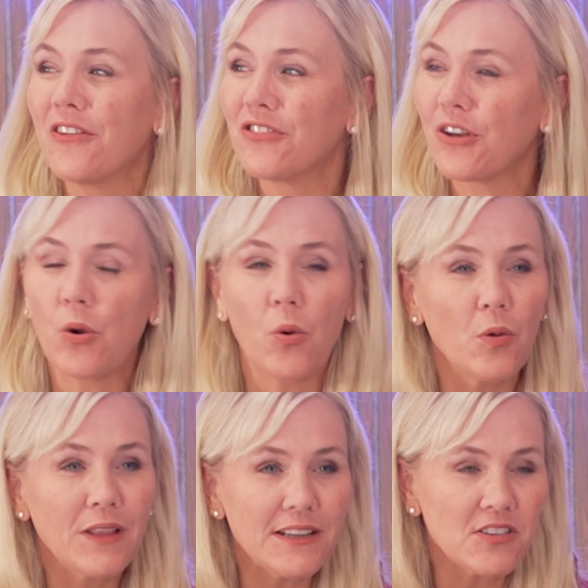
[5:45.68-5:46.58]
Yeah. So
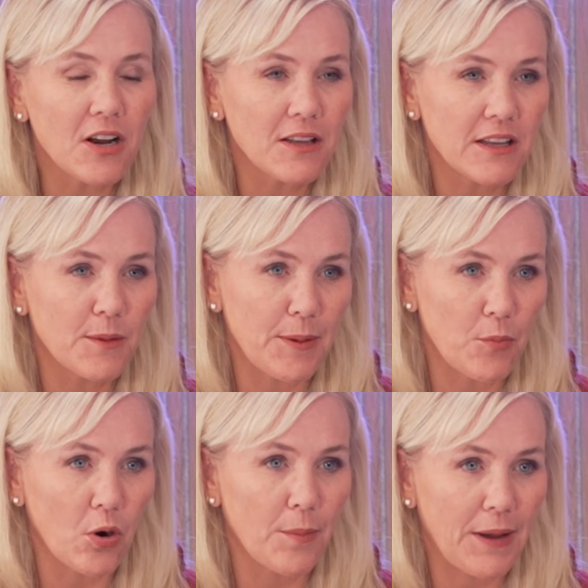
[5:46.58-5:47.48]
let's talk a little bit
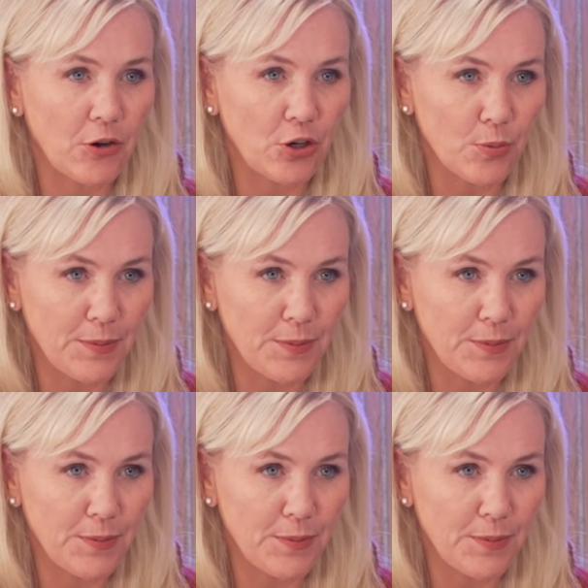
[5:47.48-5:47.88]
more about your